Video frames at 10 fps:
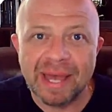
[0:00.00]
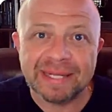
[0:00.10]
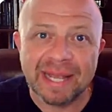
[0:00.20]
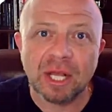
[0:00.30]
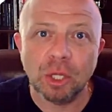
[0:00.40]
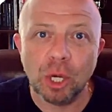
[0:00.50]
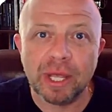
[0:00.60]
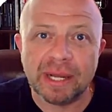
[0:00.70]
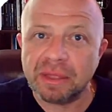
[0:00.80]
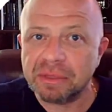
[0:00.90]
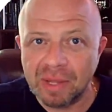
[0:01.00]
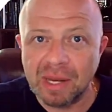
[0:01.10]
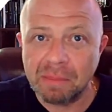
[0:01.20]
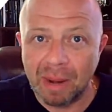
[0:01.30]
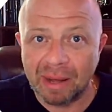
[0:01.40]
and take a look at a
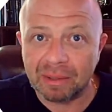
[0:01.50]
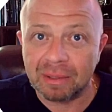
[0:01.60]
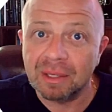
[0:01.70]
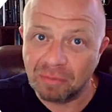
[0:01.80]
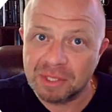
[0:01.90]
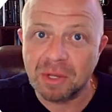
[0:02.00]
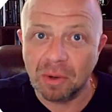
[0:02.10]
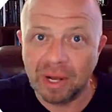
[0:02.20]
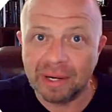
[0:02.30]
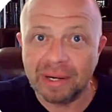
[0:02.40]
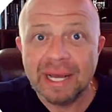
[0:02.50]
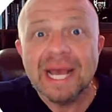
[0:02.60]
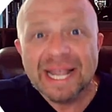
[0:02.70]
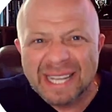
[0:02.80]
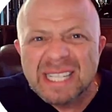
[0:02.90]
3D model of what's going on.
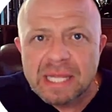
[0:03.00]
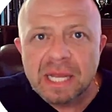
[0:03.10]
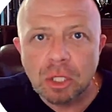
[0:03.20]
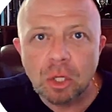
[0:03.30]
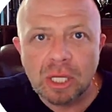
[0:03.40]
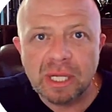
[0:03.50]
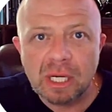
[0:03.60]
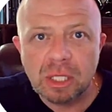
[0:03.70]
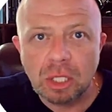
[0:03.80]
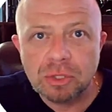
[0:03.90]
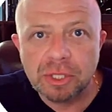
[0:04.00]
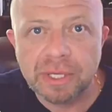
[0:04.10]
Let's take a look a little closer